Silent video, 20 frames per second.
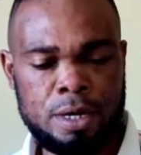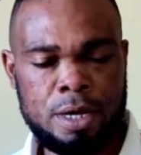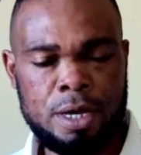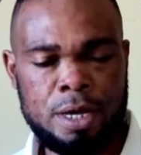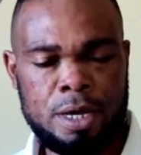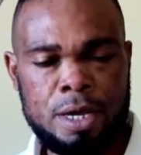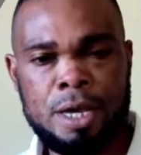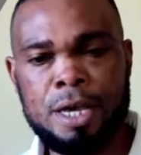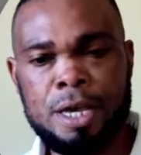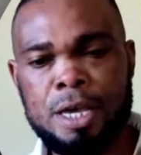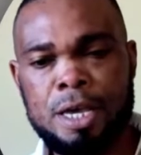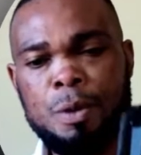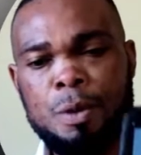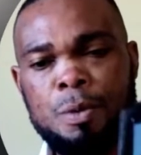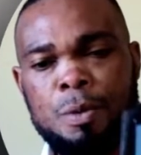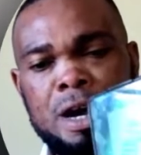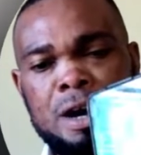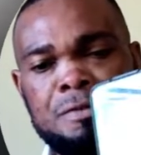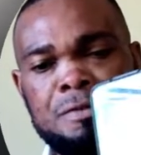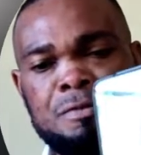The first I will
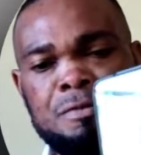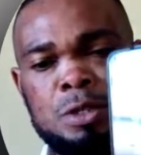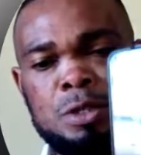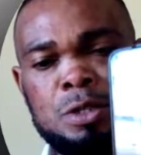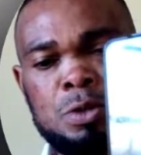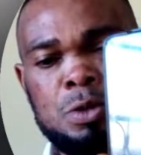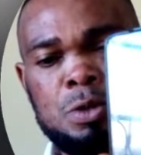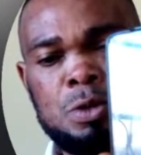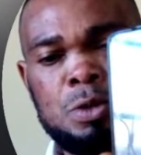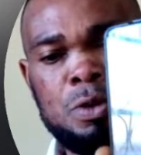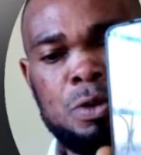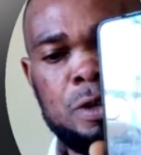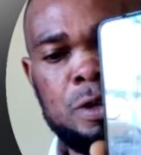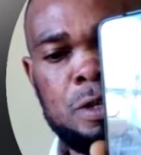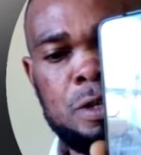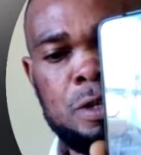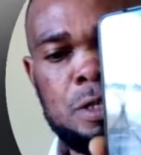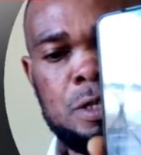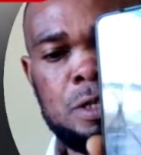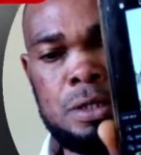be doing is to add
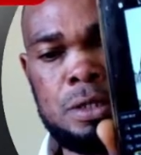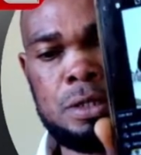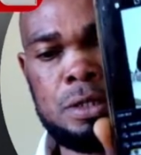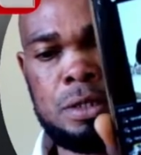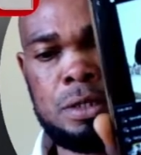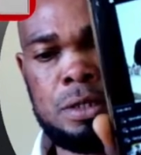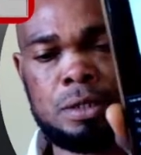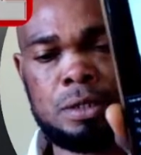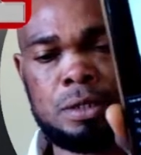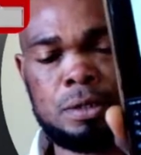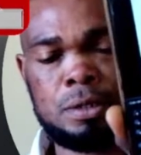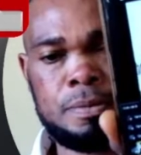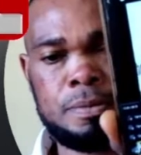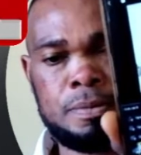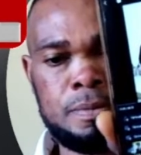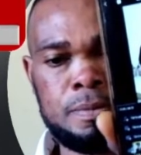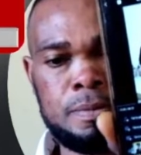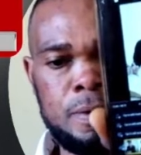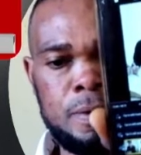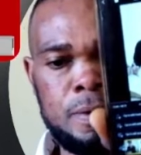my
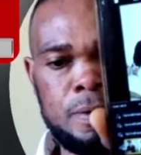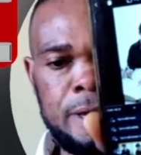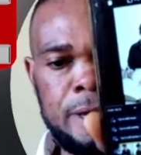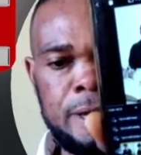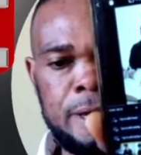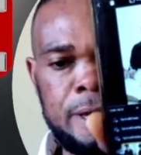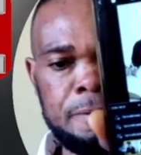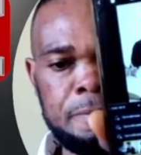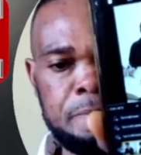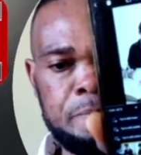company logo,